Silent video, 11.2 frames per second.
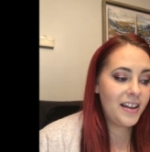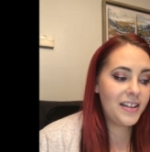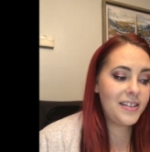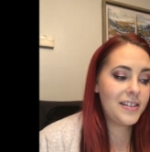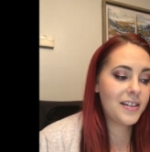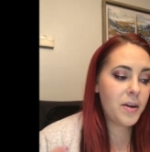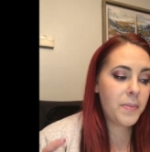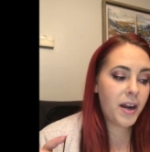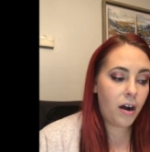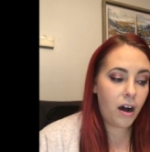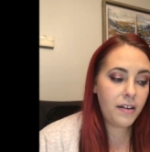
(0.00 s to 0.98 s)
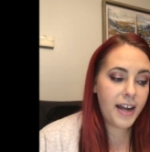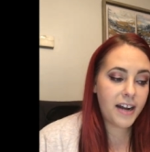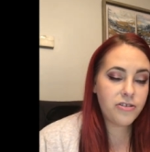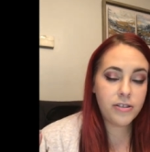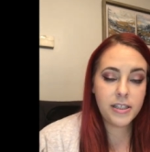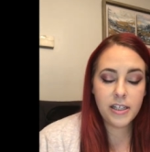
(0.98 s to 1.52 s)
This is gonna be an all
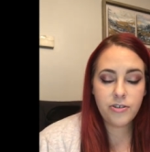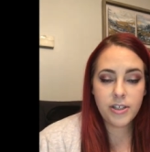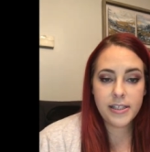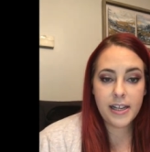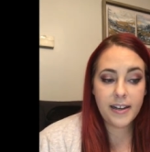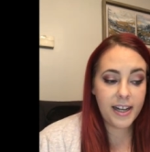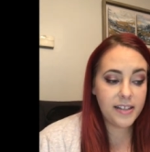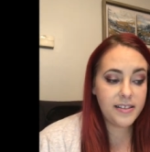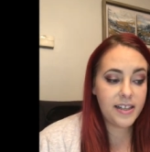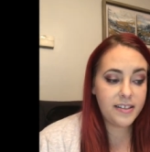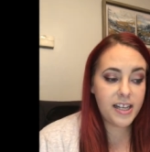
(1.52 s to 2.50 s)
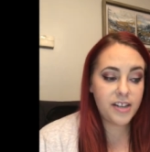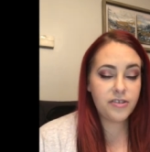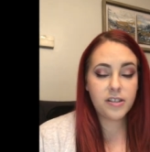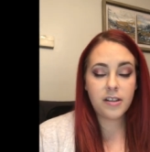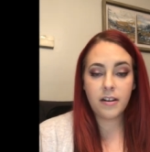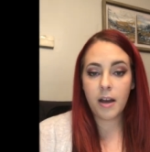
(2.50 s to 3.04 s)
natural citrus scent hand sanitizer.
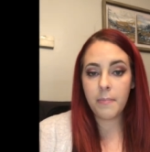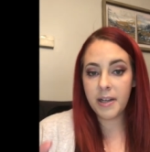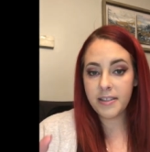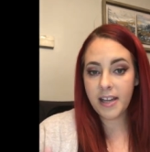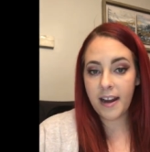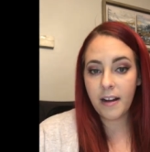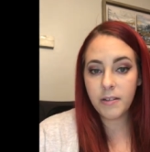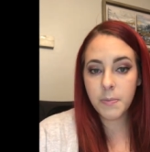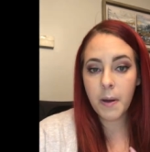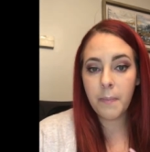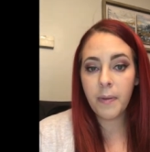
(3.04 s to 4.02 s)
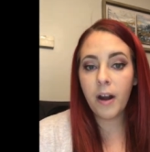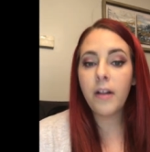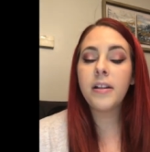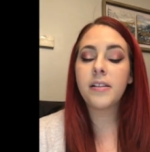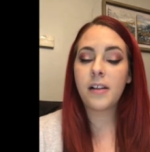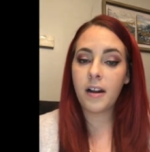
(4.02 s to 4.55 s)
It's gonna come in a 10 ounce pump bottle
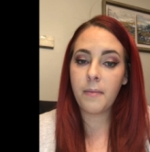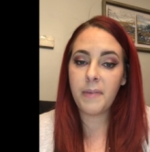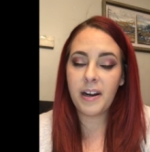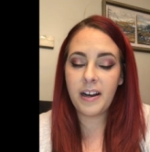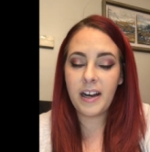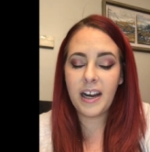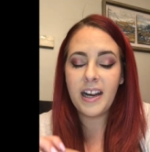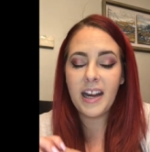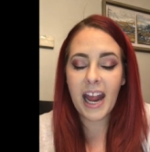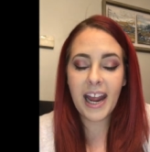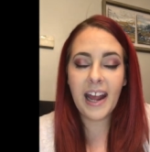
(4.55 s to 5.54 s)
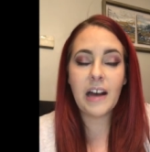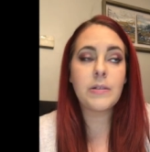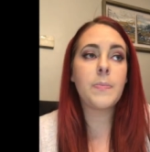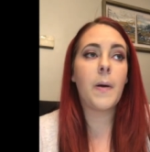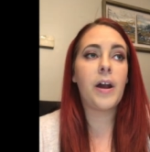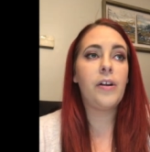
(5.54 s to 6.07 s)
and it's gonna come in an eight
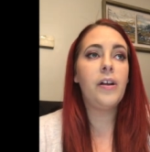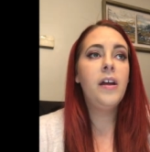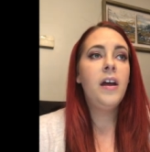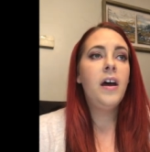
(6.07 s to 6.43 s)
ounce bottle.